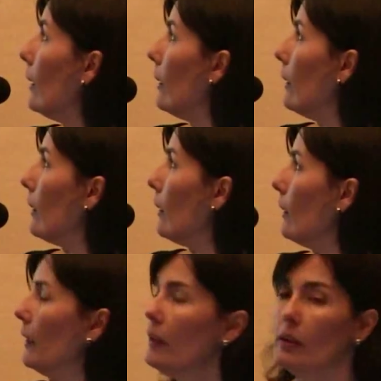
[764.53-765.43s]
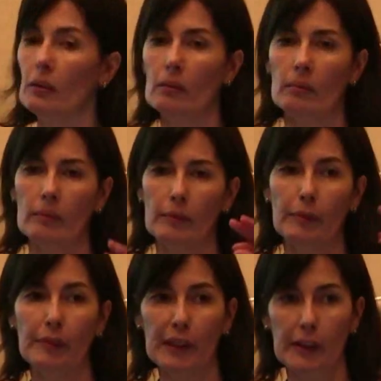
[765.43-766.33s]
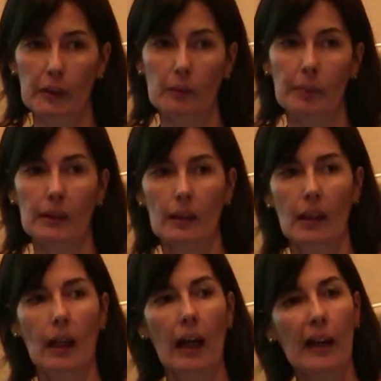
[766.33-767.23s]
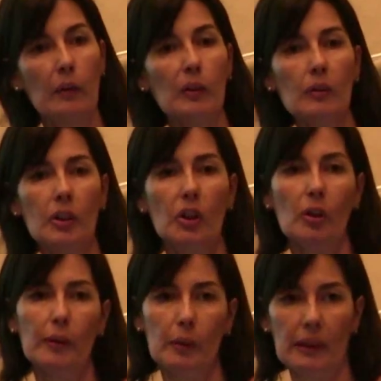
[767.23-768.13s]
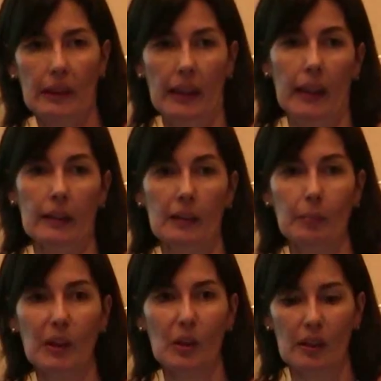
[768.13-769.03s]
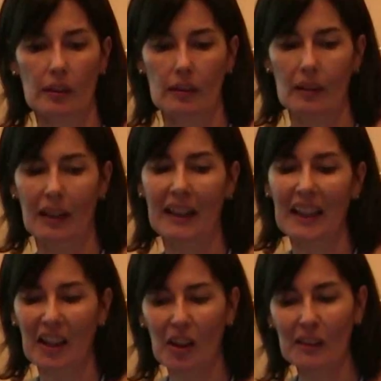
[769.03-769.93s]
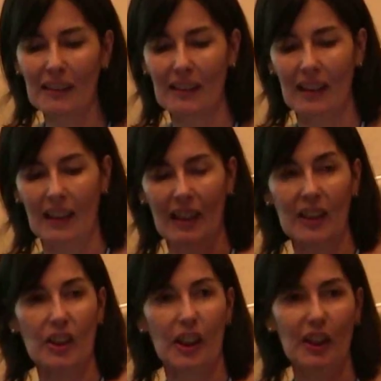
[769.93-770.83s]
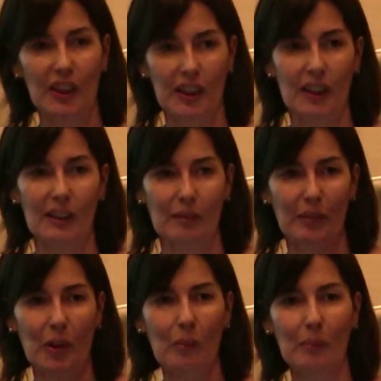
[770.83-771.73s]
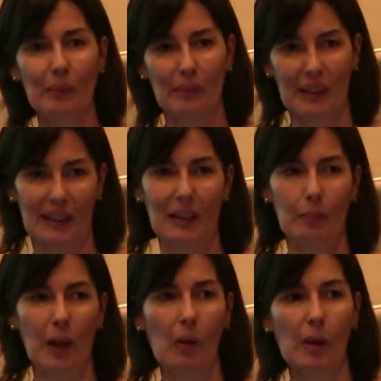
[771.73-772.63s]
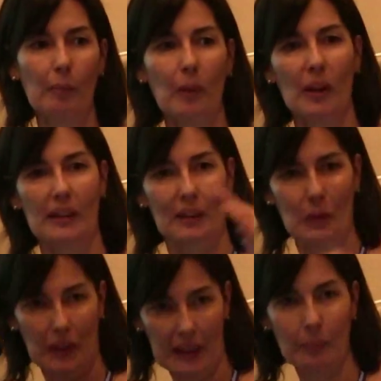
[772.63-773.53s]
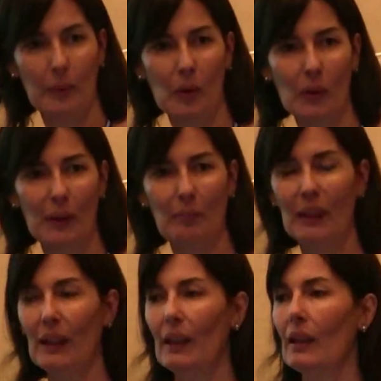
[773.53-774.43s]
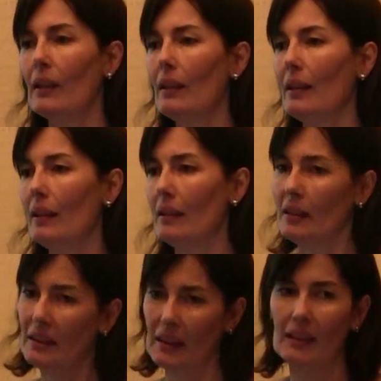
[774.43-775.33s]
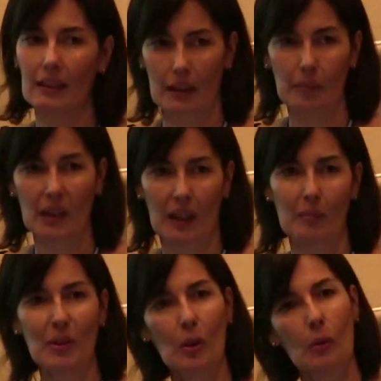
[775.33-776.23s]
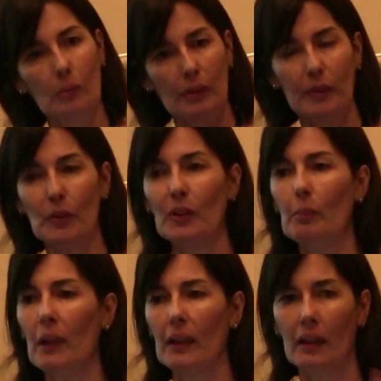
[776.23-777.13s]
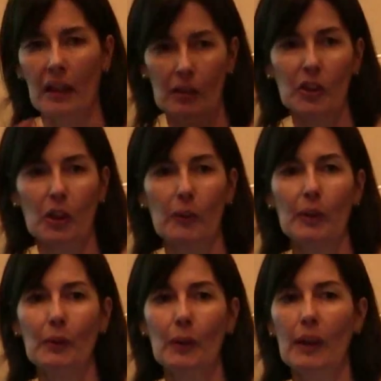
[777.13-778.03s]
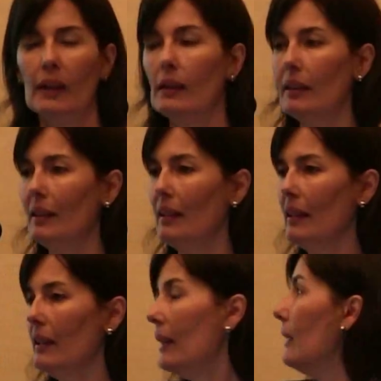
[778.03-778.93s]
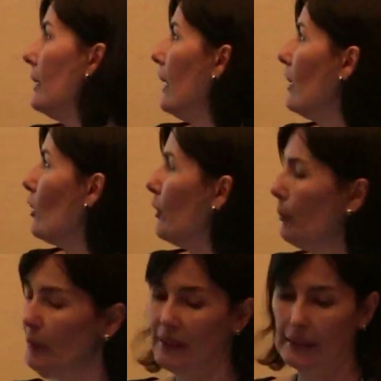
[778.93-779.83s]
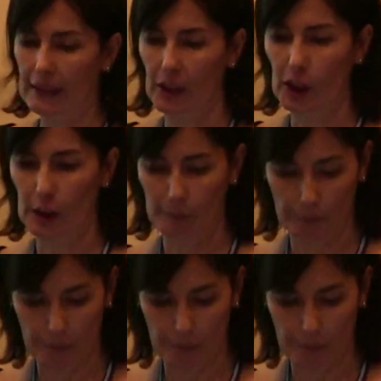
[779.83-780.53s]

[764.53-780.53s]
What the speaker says: a little video, but I will show you at the end because I cannot change from the PowerPoint to that program. It takes some time, so if you don't mind, I'll show you at the end of the presentation.